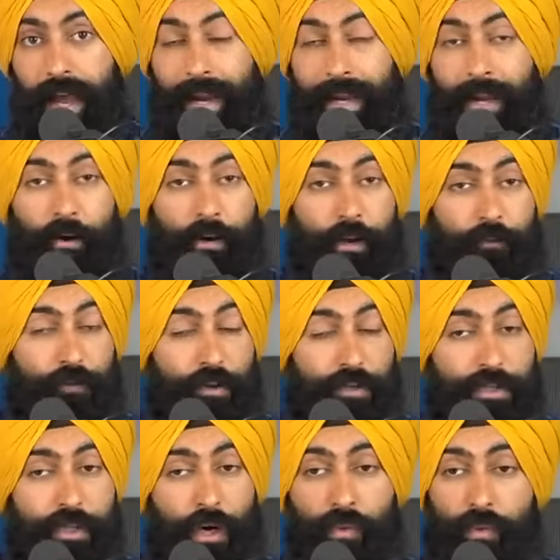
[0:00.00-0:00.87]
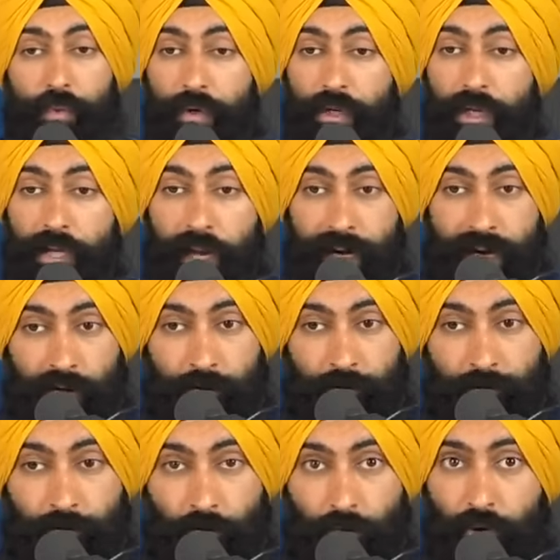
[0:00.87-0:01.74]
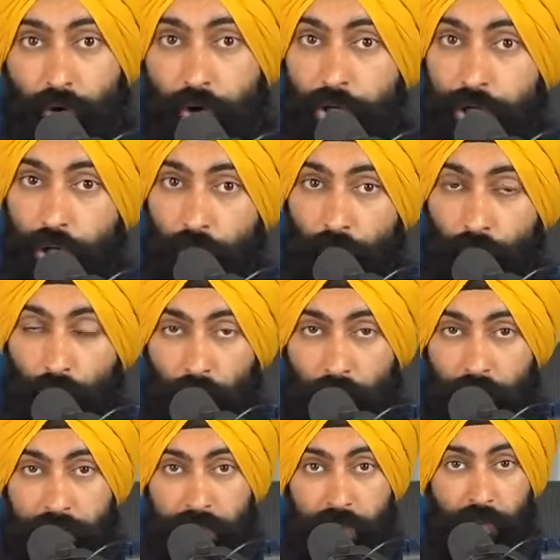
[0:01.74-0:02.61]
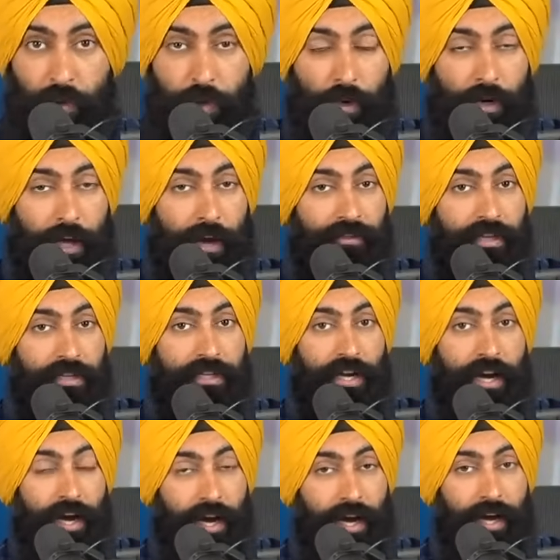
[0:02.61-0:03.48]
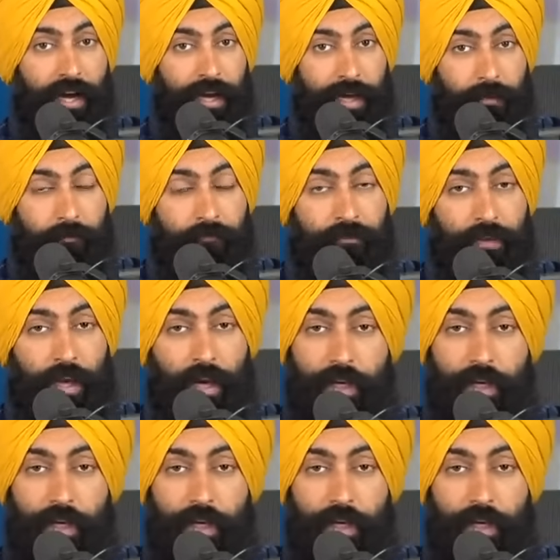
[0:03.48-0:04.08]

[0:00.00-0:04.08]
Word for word: And now, if you don't care for, or don't want to, or don't have the time